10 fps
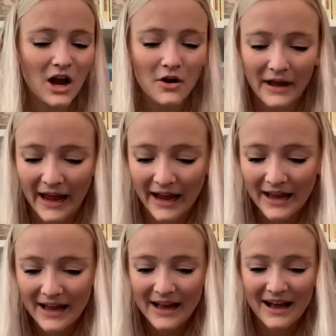Okay.
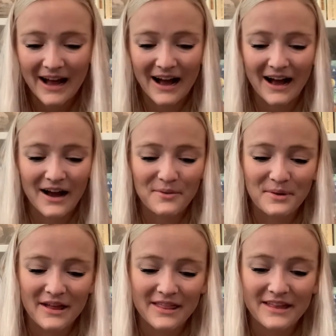
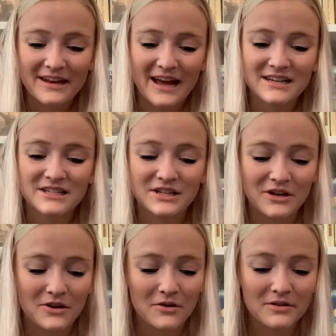The
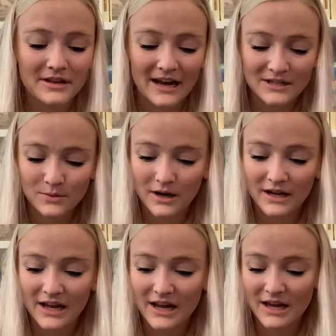next
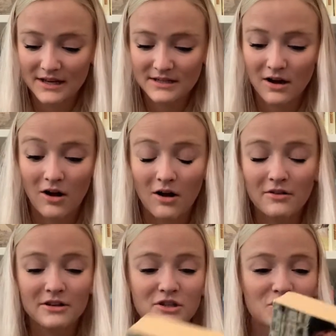one is
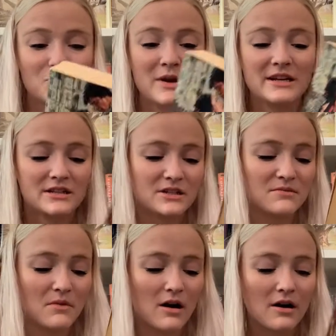All the Sweet
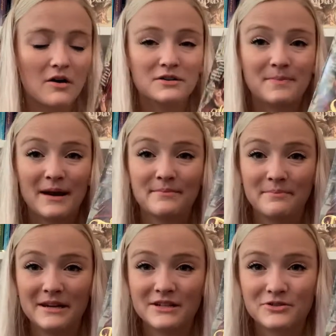Tomorrows by
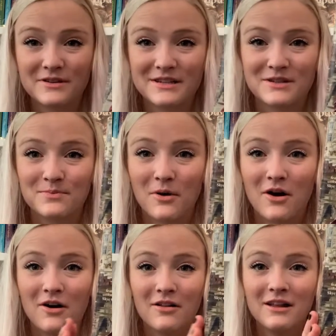Beatrice
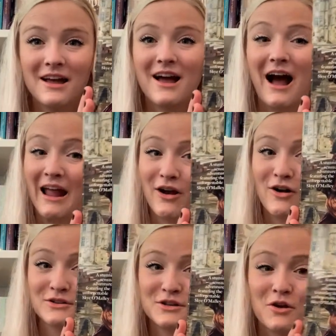Small. I
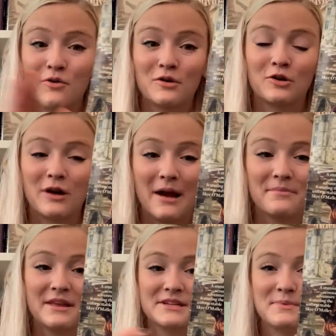also
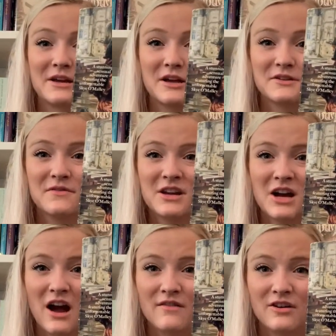grabbed this because of the
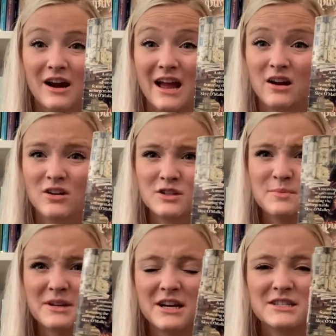cover and
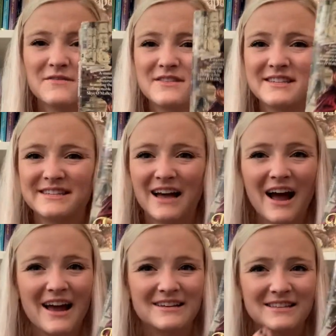also because of the
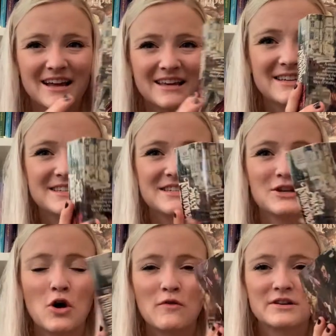size. this is
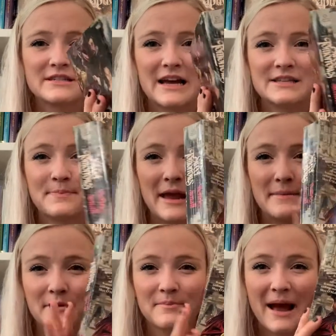an oversized
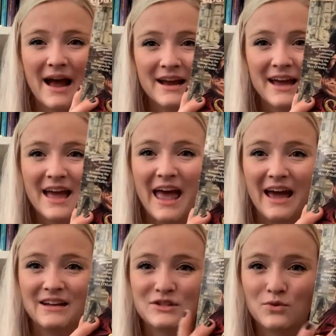paperback
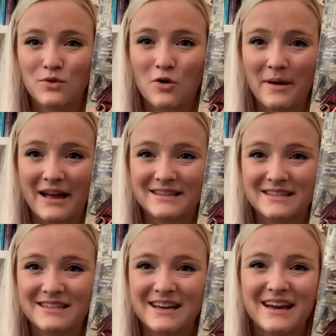and it's a
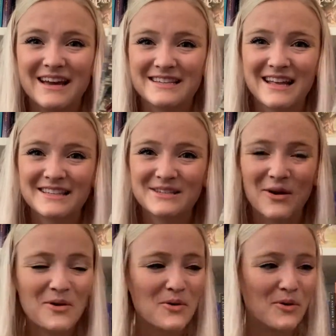romance. Isn't that
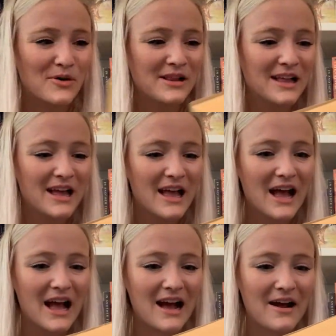so cool?
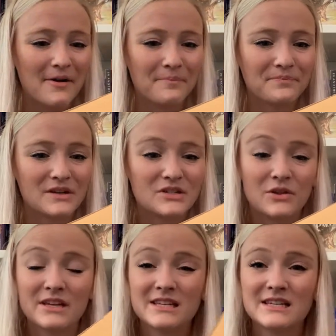
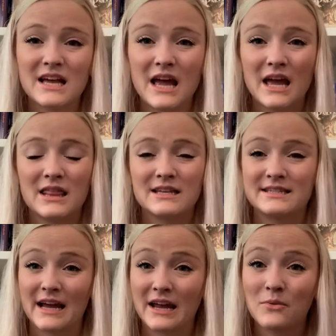So this is the
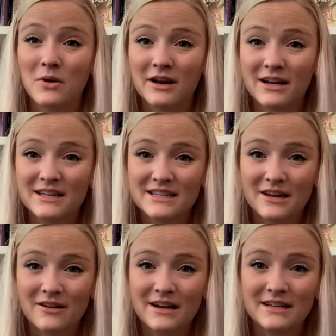second one in a
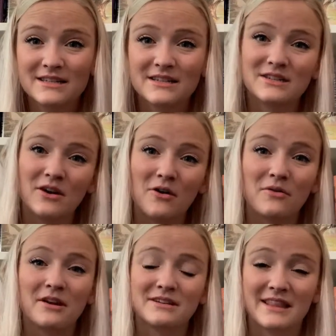series.
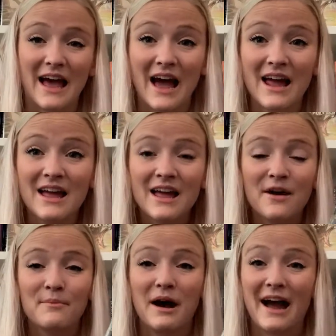So there's that,
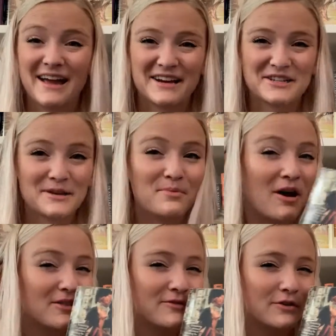but I actually
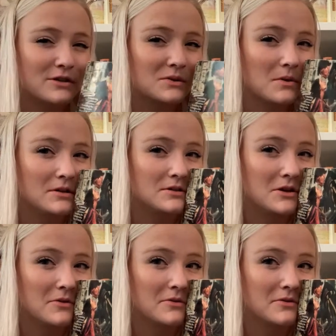bought the first one.
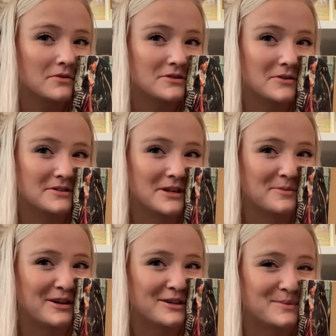Don't tell
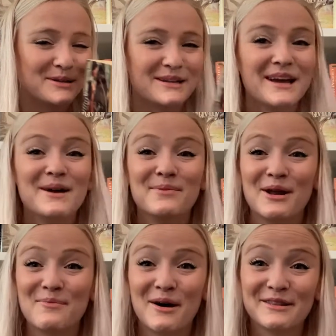my husband,
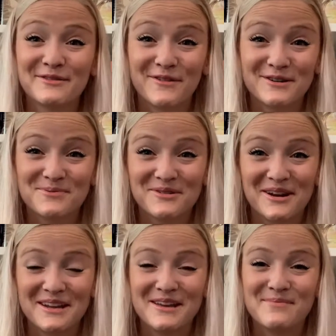but I bought the first one
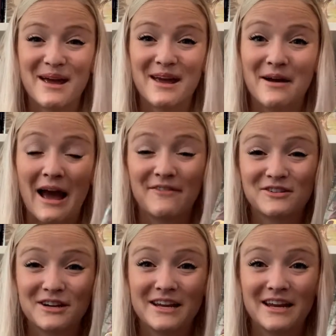on eBay
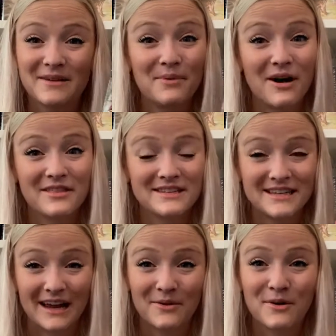after he bought the
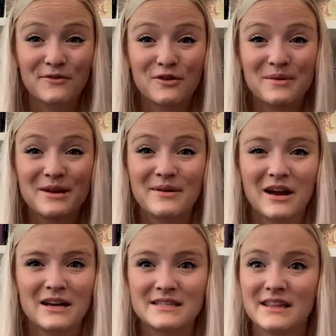second one for me,
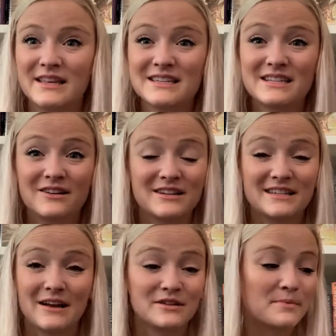because this
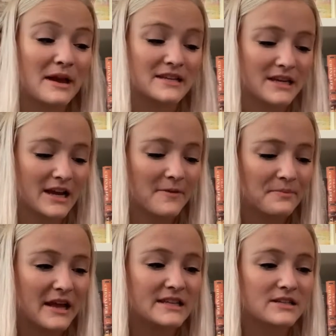series sounds amazing.
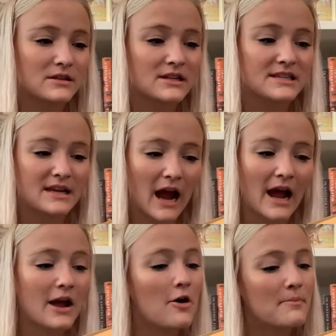It's the
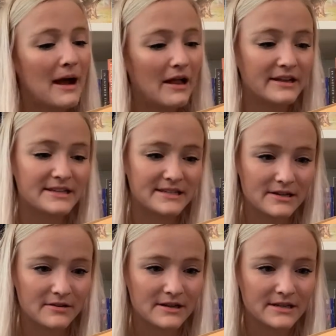Sky O'Malley
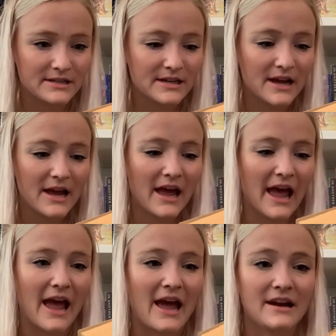series,
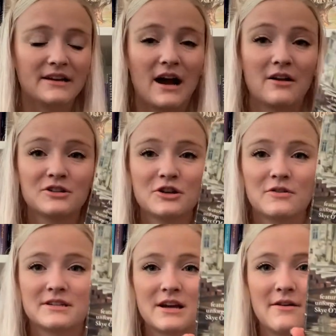and I'll
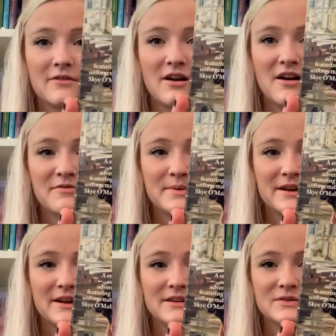show this cover off
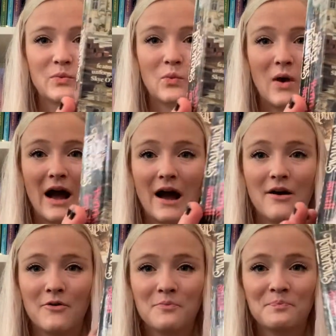because
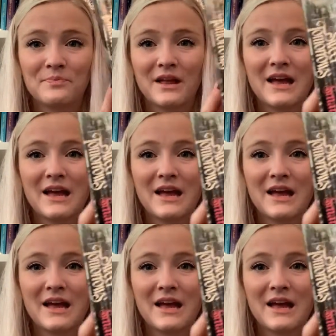wow.